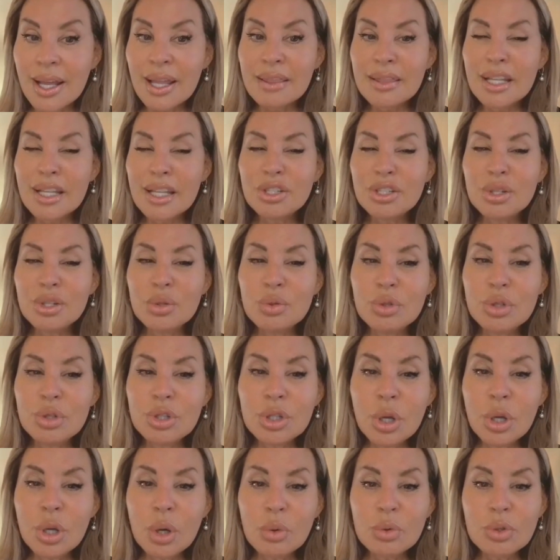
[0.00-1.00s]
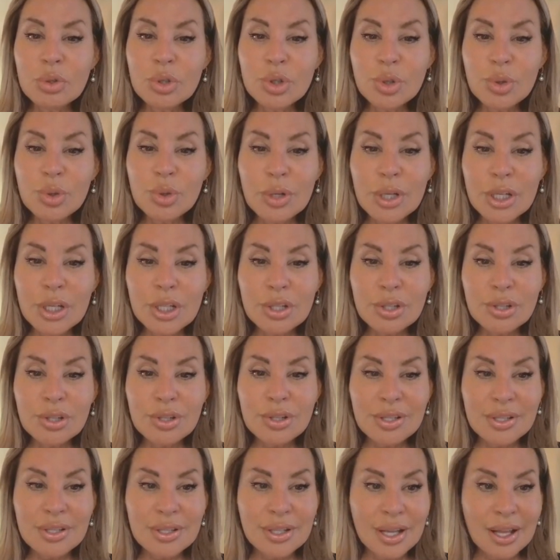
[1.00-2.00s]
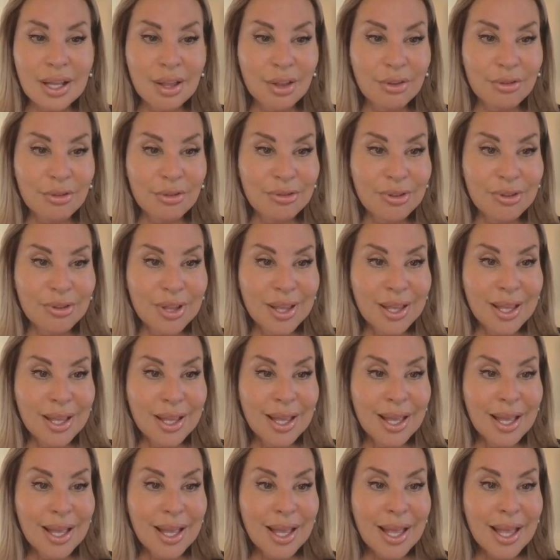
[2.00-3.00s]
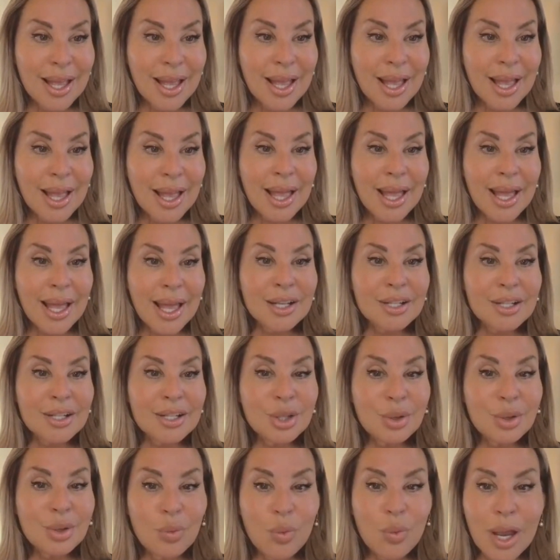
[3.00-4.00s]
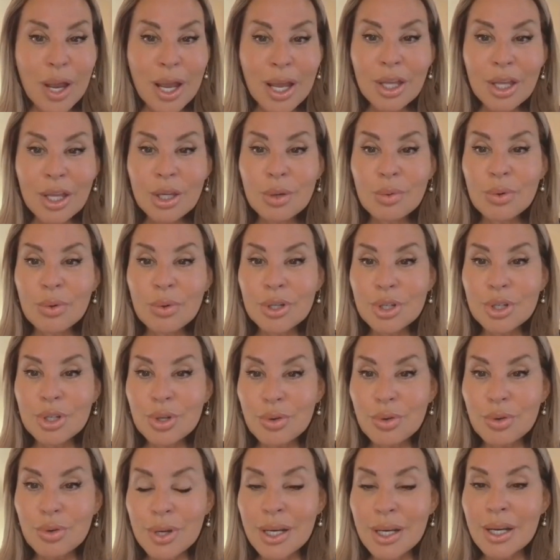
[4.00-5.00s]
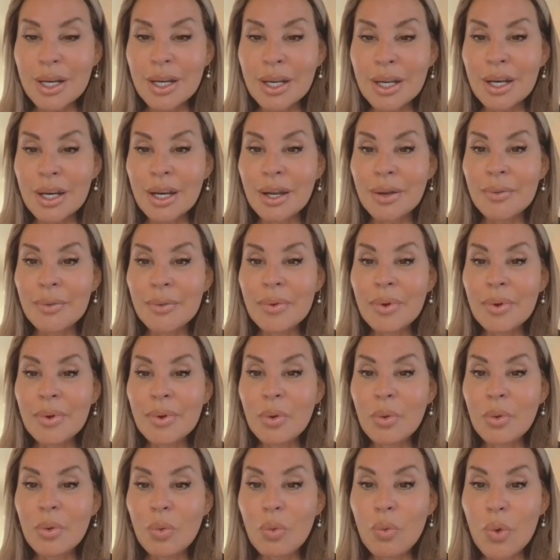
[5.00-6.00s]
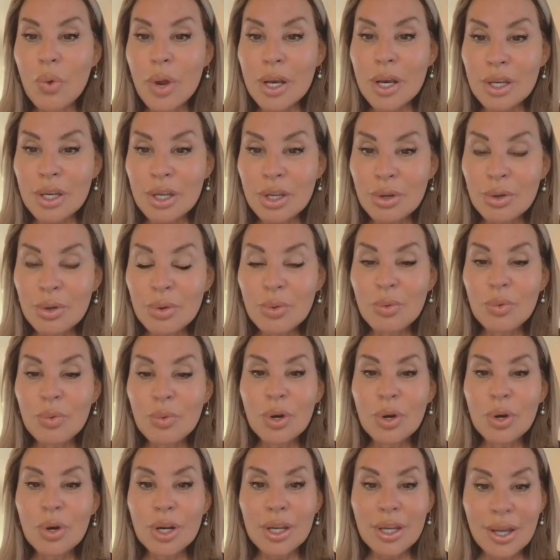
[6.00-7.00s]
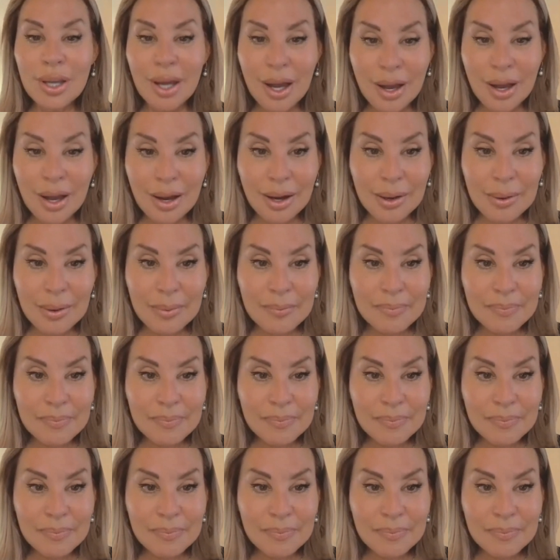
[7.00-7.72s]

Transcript: that you don't treat yourself as the way you were treated when you were young